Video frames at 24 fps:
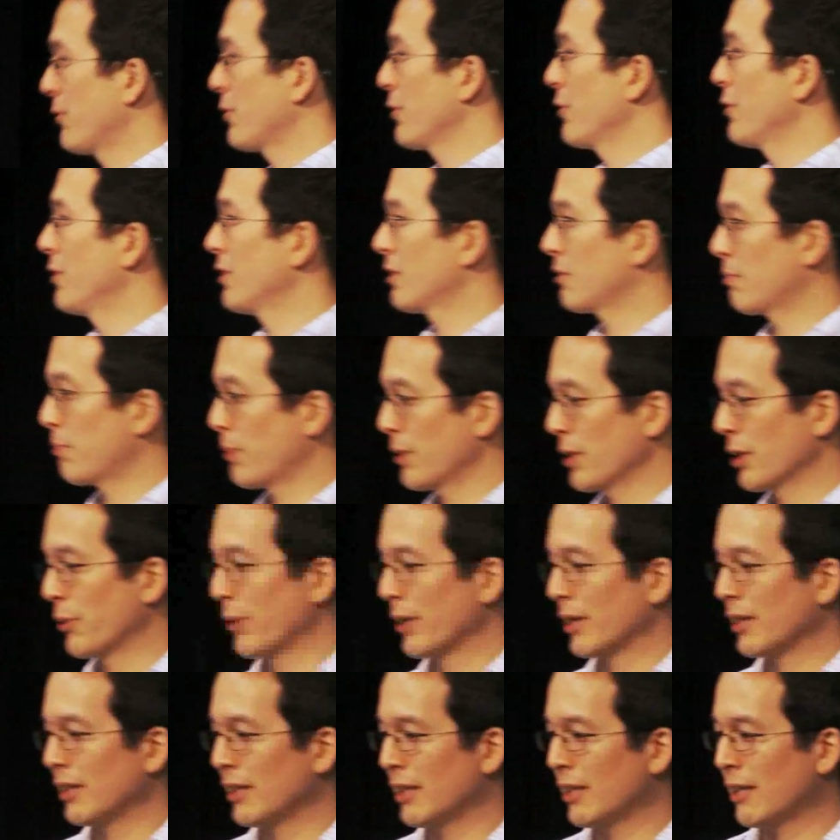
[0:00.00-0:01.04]
through this pretty
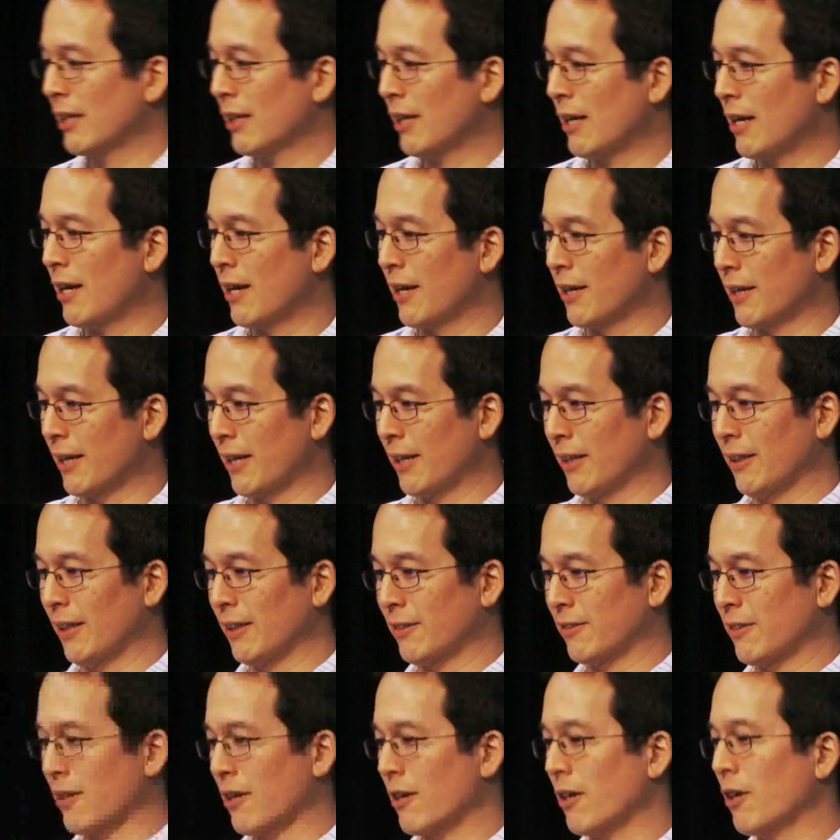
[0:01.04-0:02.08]
quickly, getting a
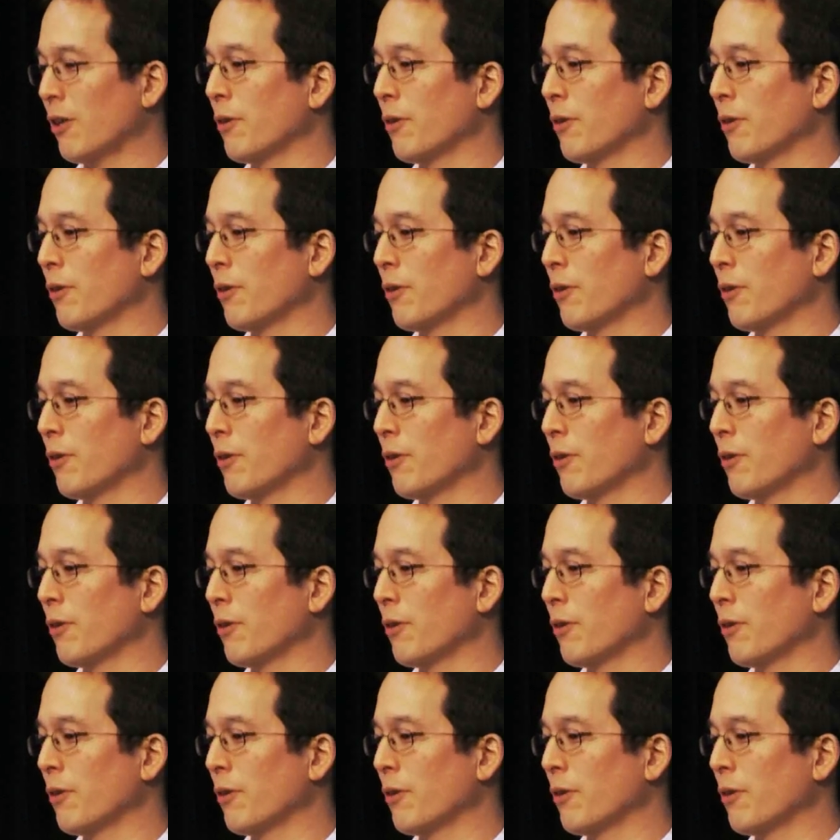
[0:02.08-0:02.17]
late start.